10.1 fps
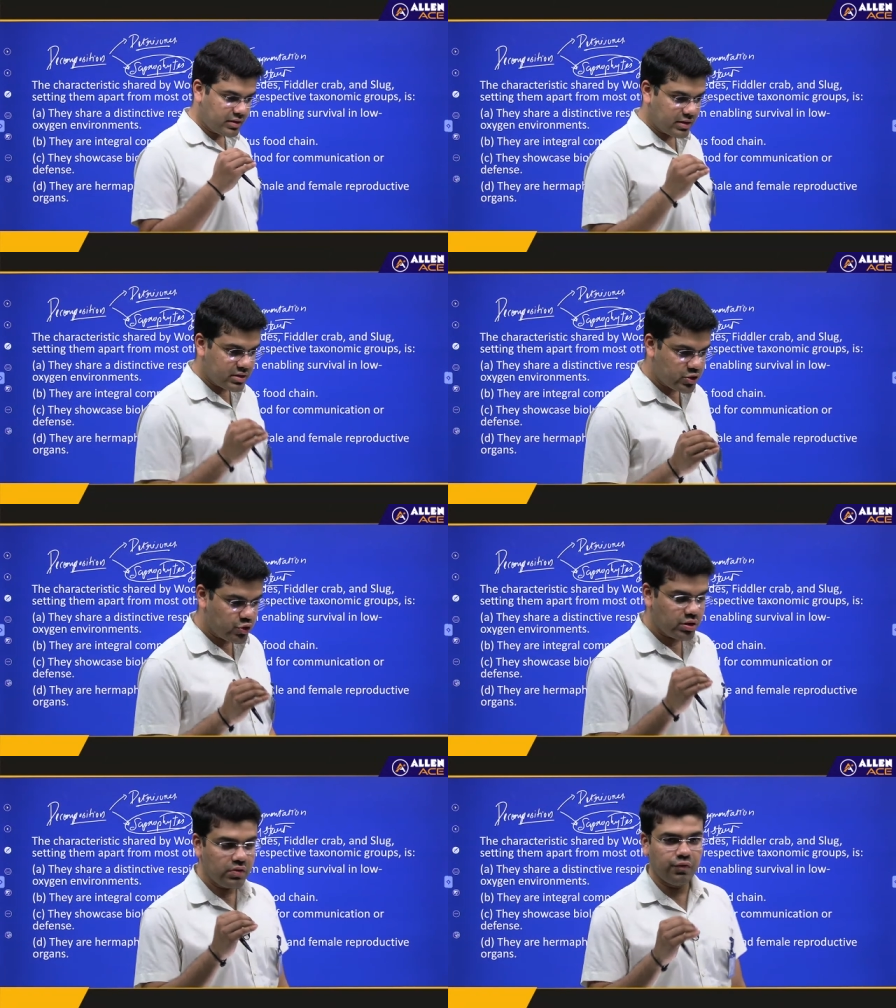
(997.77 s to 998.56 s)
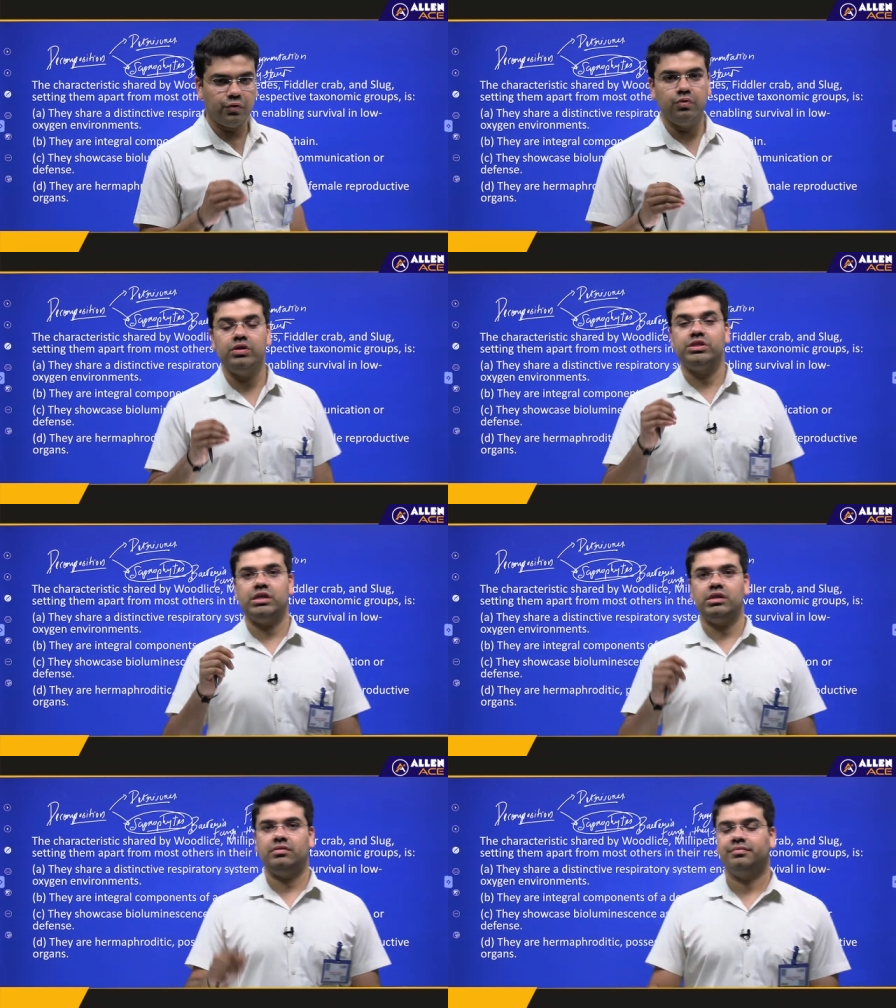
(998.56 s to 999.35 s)
terrestrial food
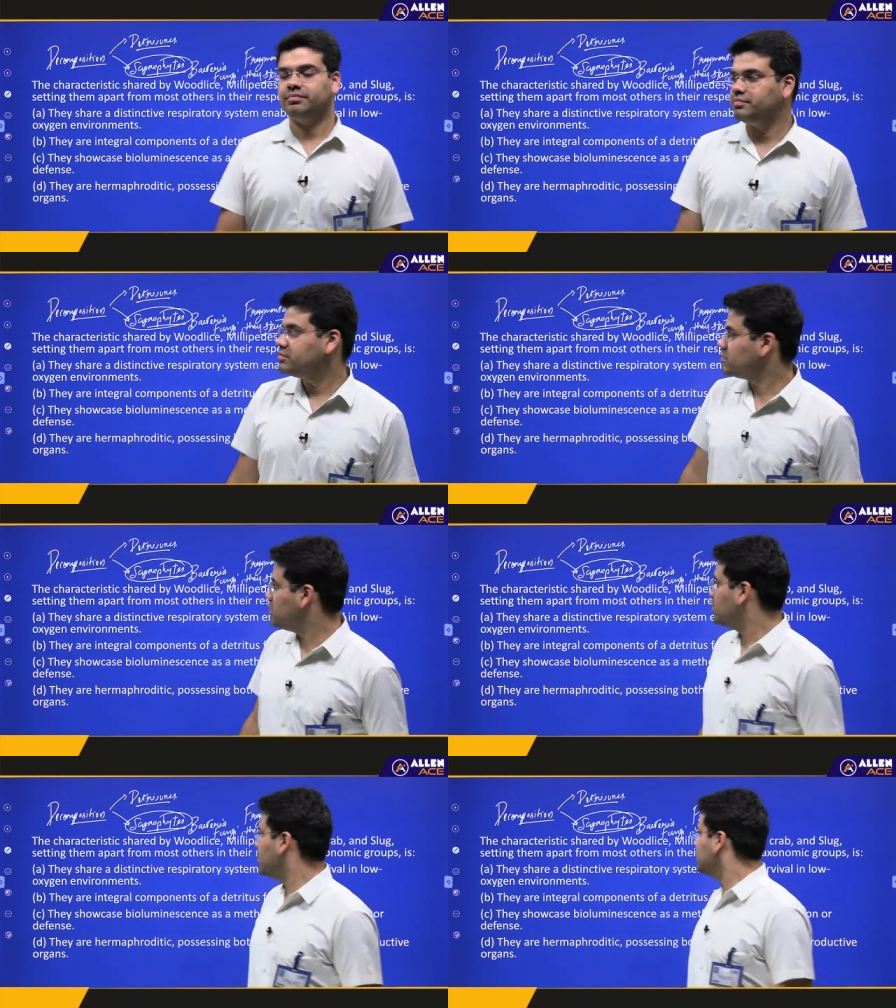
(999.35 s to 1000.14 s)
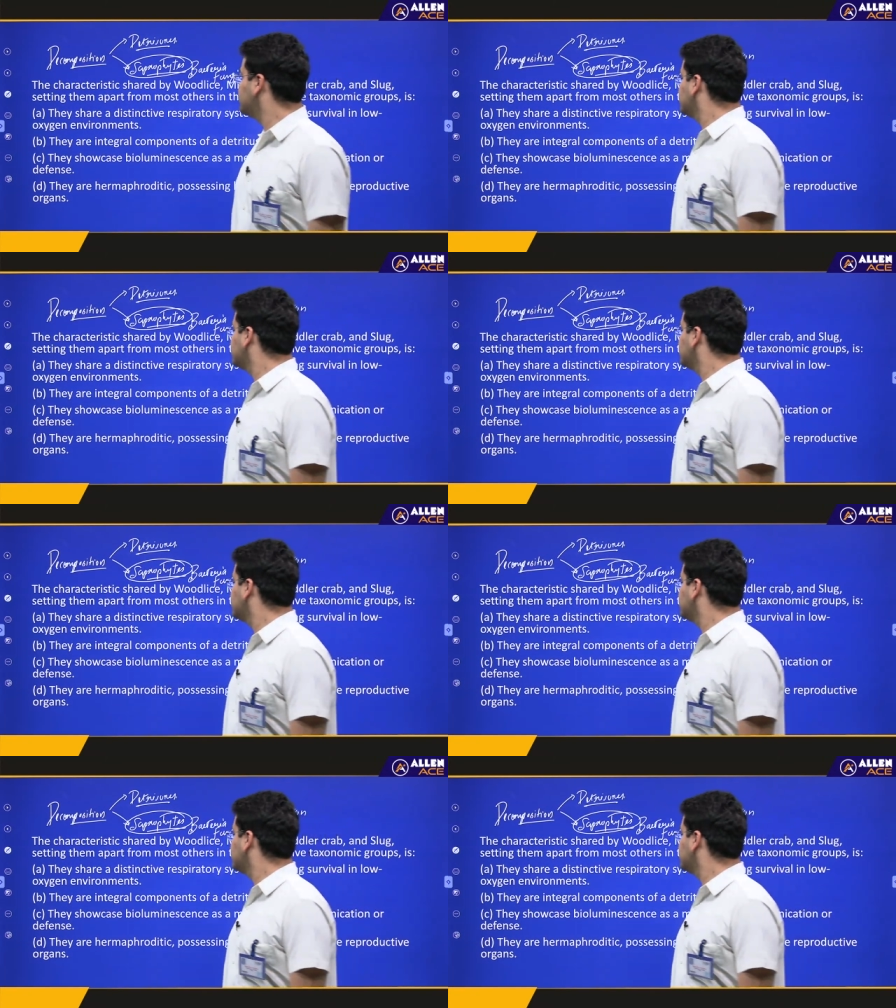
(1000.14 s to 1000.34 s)
chain. All right.